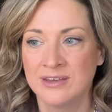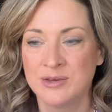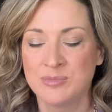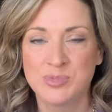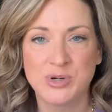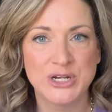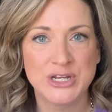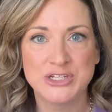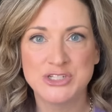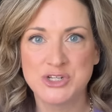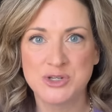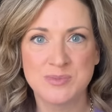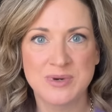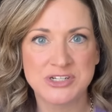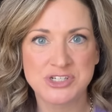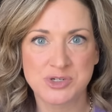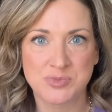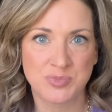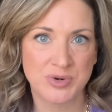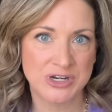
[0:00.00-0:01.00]
putting too
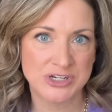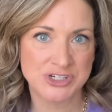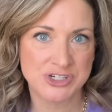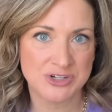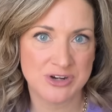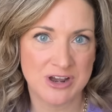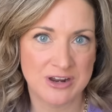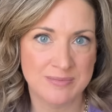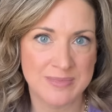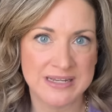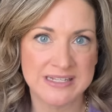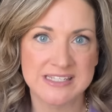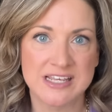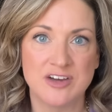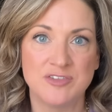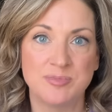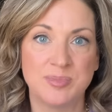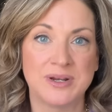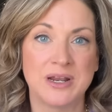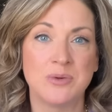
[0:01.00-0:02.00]
much pressure on
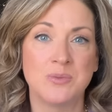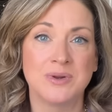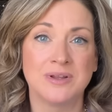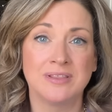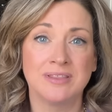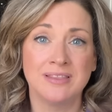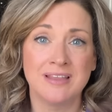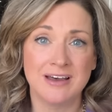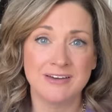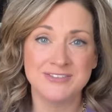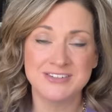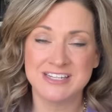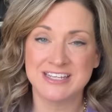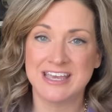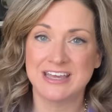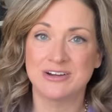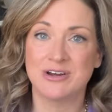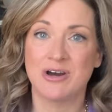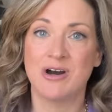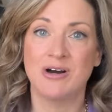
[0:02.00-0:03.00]
myself, but I would love to
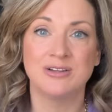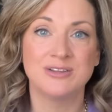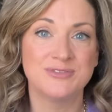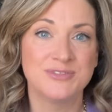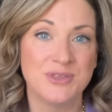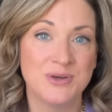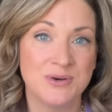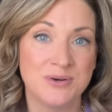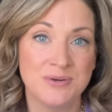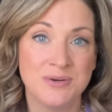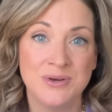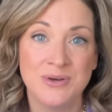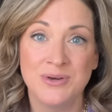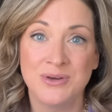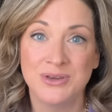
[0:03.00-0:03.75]
get all of the